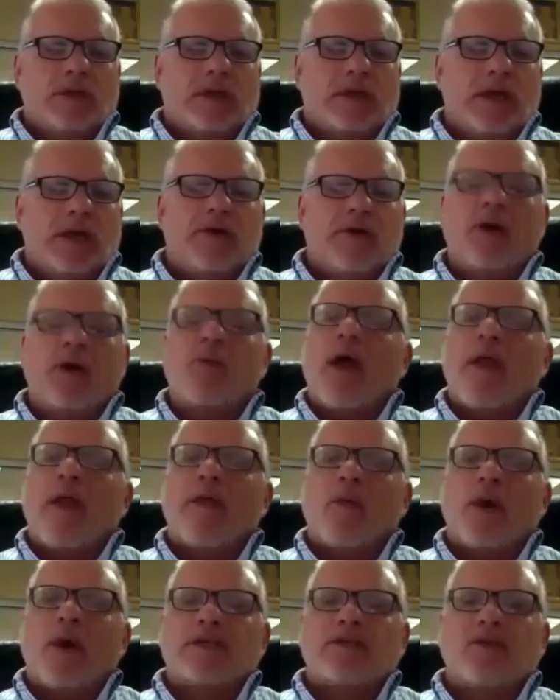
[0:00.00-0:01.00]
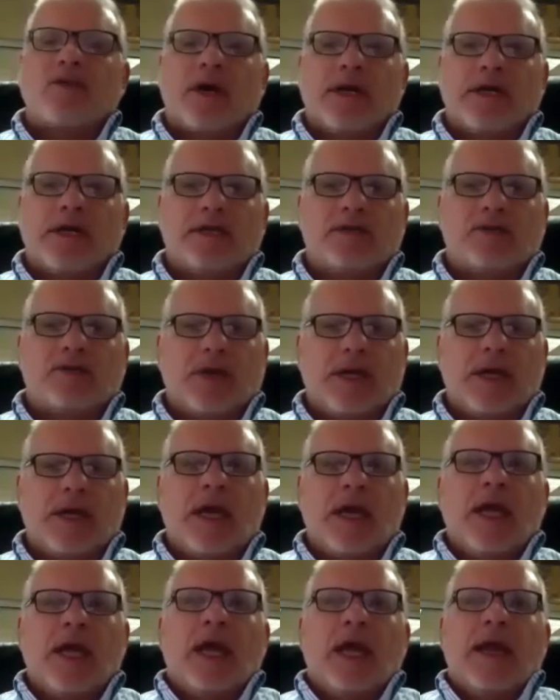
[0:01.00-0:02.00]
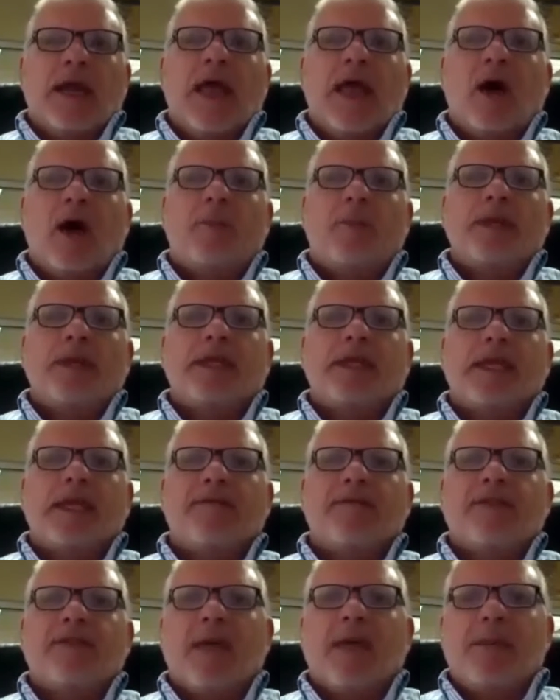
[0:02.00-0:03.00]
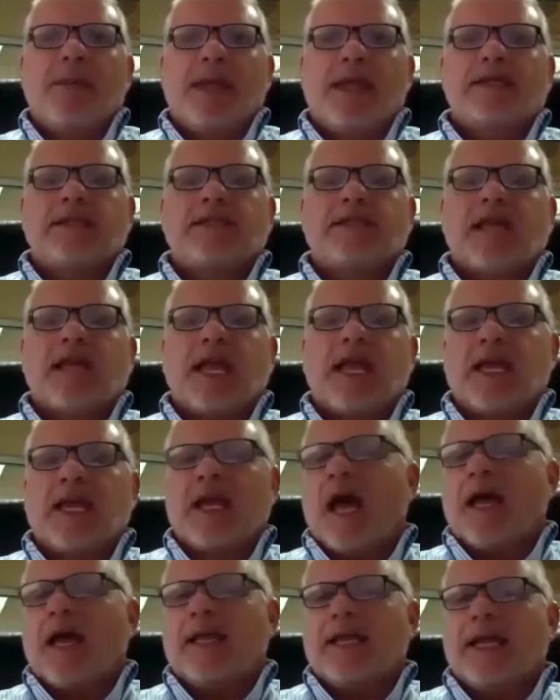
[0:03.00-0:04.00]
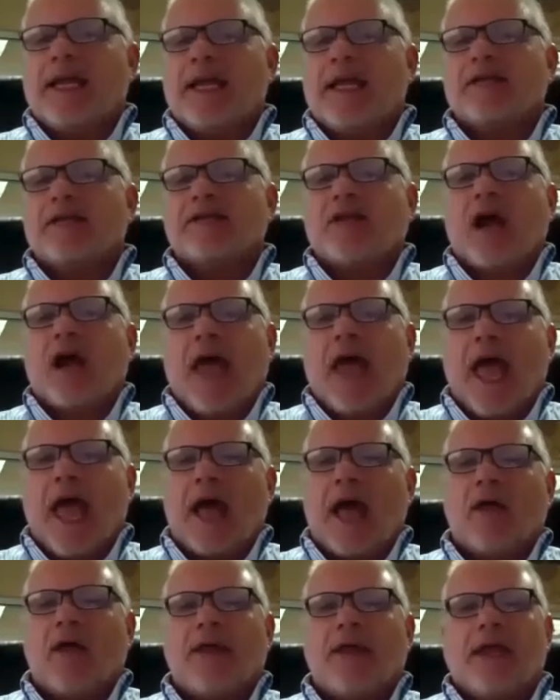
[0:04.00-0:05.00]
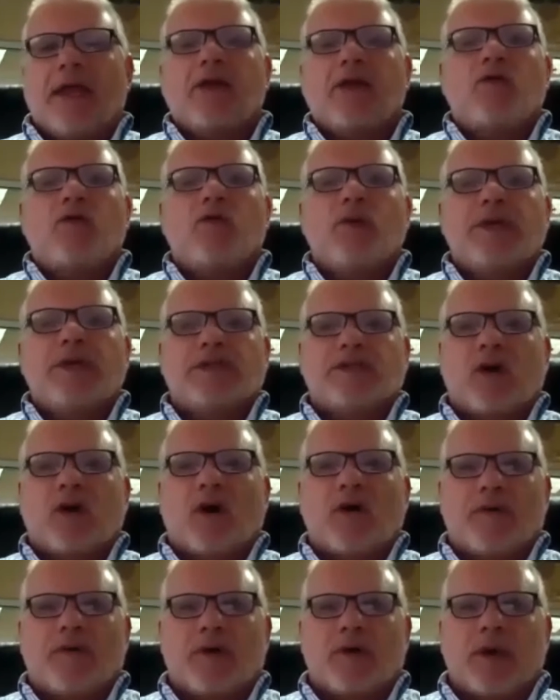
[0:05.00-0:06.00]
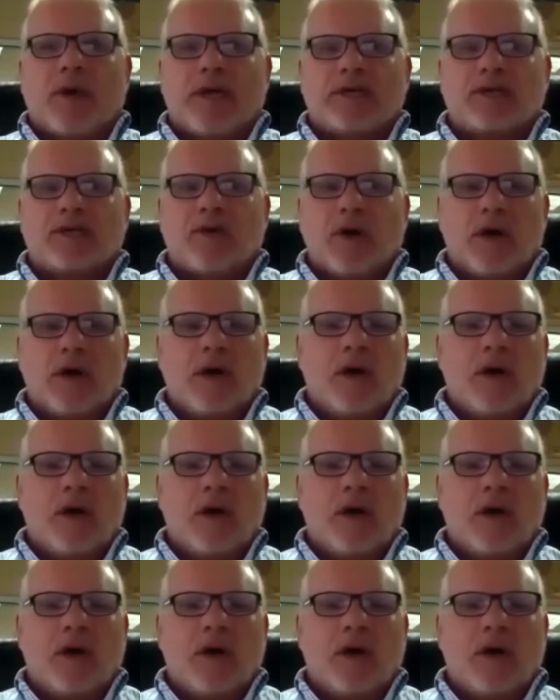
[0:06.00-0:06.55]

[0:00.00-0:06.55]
geared around the restaurant industry and helping to give them insight and ideas on how they could restart their restaurant.